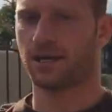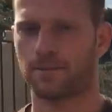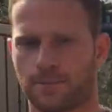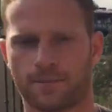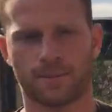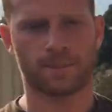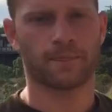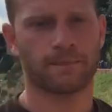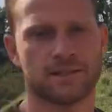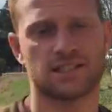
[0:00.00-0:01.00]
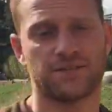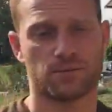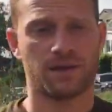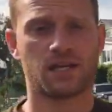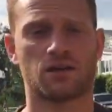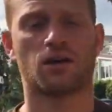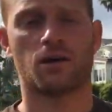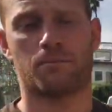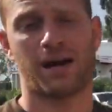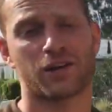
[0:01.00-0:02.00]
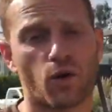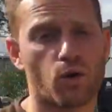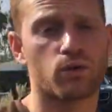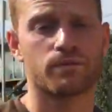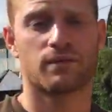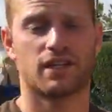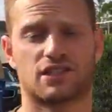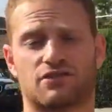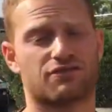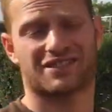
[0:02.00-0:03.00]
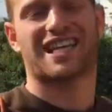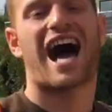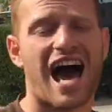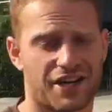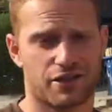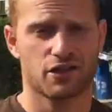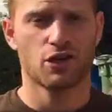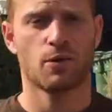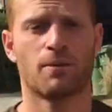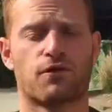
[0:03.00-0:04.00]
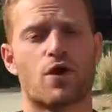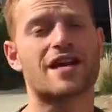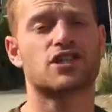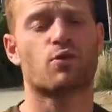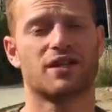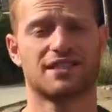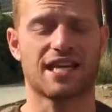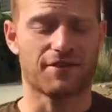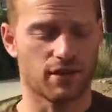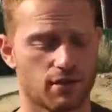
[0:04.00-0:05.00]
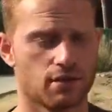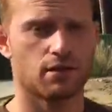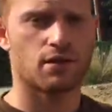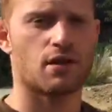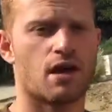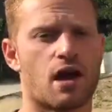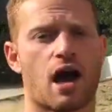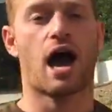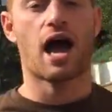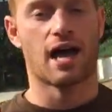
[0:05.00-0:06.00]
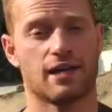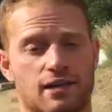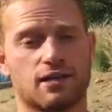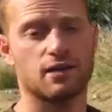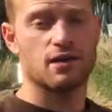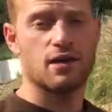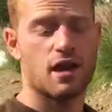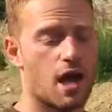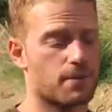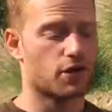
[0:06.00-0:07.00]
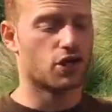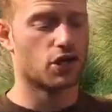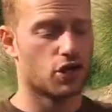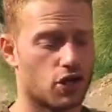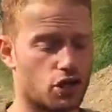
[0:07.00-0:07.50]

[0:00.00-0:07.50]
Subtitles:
that. See, for me, my goal is to retire before age 27. I am gonna